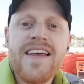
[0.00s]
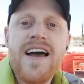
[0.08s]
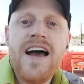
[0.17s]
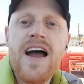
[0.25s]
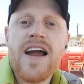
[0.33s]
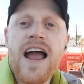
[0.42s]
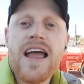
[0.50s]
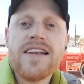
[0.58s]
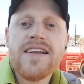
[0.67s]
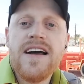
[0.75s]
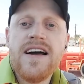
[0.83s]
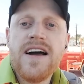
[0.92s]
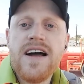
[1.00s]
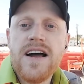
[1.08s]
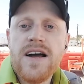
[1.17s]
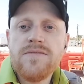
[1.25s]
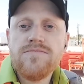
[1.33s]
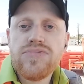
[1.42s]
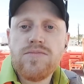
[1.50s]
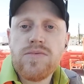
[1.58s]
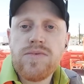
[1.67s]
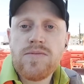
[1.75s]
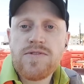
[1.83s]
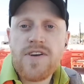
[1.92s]
All right.
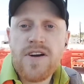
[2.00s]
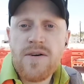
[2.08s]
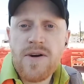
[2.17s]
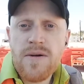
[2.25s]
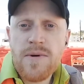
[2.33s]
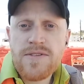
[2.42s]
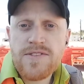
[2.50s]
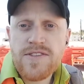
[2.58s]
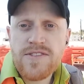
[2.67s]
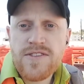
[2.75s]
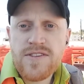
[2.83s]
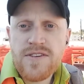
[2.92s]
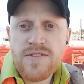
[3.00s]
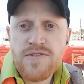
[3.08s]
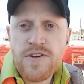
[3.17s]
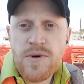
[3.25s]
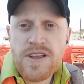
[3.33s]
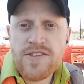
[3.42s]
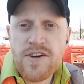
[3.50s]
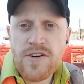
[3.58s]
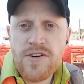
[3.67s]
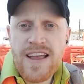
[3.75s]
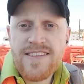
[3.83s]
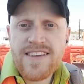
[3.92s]
Um, sorry, Rob. It's just a few weeks ago.
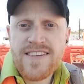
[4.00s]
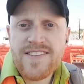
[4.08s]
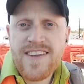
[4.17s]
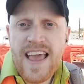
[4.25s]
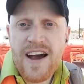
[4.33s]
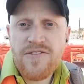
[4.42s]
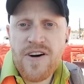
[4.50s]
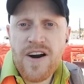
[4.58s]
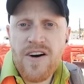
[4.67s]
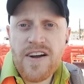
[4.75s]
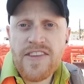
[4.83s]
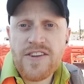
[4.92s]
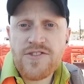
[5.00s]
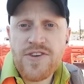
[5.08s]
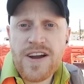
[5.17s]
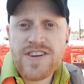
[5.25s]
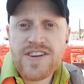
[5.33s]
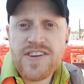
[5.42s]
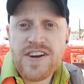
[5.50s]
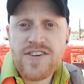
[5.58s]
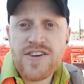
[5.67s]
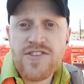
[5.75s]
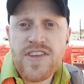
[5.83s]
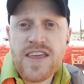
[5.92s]
Crazy to see how far along the construction is here.
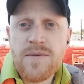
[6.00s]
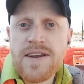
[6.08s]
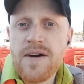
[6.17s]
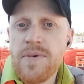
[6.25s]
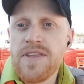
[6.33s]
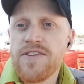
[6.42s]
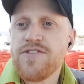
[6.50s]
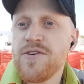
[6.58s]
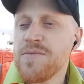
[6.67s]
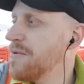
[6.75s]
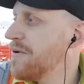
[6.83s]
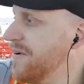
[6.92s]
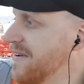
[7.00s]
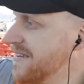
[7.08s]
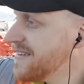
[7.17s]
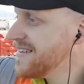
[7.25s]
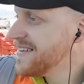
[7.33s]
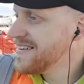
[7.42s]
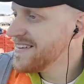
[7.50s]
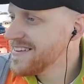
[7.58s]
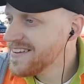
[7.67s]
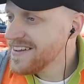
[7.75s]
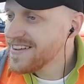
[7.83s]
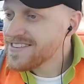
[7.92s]
Do you think it'll be done by the Super Bowl?
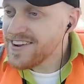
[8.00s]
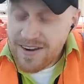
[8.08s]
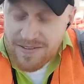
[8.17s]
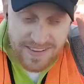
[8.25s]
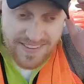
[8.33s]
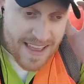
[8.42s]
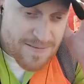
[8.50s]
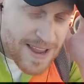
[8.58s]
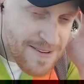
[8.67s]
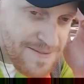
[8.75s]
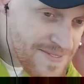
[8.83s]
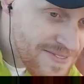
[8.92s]
Sorry, what's that, ma'am?